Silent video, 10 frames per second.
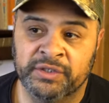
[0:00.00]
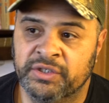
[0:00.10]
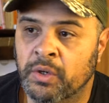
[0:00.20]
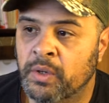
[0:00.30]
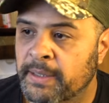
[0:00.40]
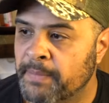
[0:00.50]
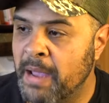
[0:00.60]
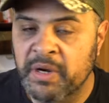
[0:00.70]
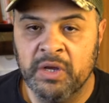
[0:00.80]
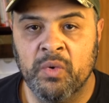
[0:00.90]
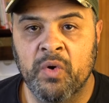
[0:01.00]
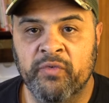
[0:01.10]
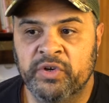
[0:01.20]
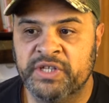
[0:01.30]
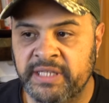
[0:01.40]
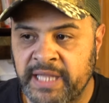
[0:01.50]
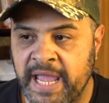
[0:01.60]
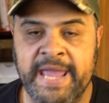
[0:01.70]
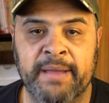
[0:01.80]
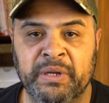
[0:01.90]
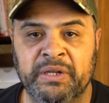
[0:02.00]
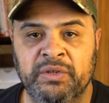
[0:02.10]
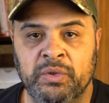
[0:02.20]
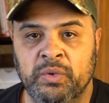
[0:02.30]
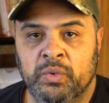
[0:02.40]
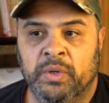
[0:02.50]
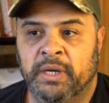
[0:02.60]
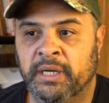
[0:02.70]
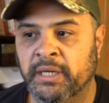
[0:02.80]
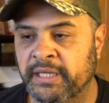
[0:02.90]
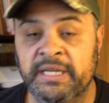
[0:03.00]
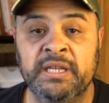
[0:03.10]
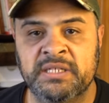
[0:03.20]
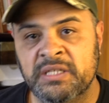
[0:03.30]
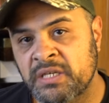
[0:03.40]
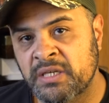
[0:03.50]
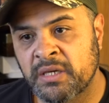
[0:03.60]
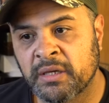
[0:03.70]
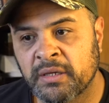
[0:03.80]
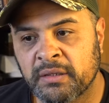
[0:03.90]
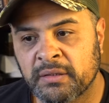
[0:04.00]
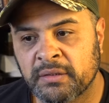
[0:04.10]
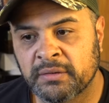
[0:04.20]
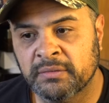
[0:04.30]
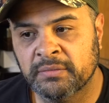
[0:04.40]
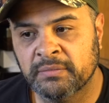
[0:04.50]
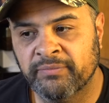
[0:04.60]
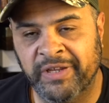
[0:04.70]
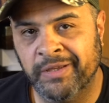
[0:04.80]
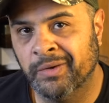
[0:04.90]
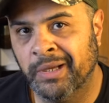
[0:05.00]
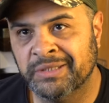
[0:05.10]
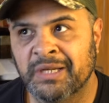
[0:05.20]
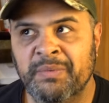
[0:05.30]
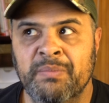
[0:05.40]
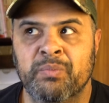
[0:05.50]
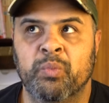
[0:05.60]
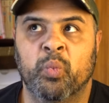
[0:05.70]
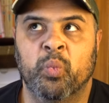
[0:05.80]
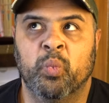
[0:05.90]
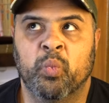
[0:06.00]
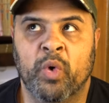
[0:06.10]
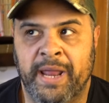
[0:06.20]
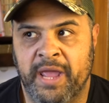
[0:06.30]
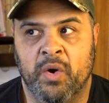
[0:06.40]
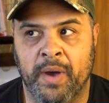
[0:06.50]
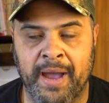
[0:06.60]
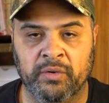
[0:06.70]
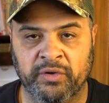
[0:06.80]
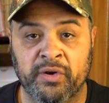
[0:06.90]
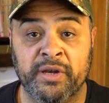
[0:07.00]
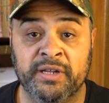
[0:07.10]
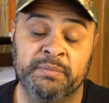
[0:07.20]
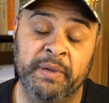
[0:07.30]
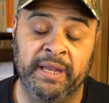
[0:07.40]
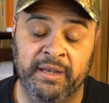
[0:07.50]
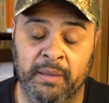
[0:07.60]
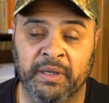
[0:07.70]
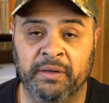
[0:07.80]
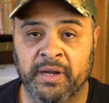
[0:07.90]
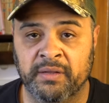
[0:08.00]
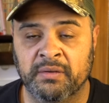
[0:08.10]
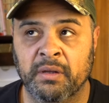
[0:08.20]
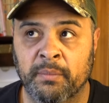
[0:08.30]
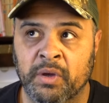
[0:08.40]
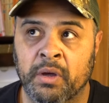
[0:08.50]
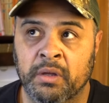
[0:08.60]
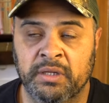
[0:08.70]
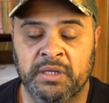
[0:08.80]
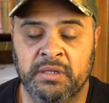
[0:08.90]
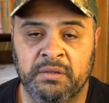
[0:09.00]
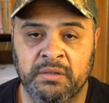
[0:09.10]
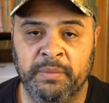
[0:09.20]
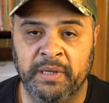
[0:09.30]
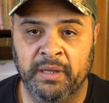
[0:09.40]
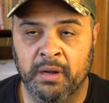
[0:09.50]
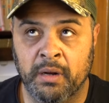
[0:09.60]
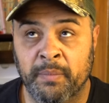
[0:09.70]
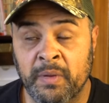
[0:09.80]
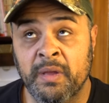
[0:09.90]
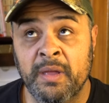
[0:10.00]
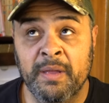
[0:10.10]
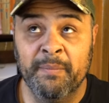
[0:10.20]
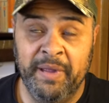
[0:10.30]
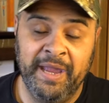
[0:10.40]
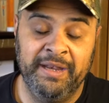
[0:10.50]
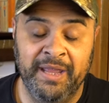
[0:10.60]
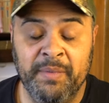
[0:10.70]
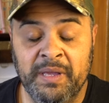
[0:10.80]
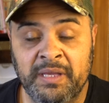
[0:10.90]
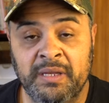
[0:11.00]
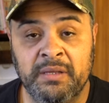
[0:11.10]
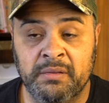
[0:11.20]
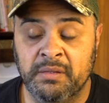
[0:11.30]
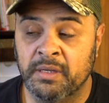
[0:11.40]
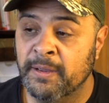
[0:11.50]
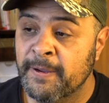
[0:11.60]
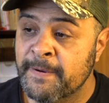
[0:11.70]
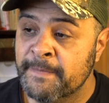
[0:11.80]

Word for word: So um, I'm going to go over today. I'm going to do uh, EDC video. It's going to be when I go out during this pandemic, right? It's gonna I'm gonna call it EDC pan, or pandemic EDC.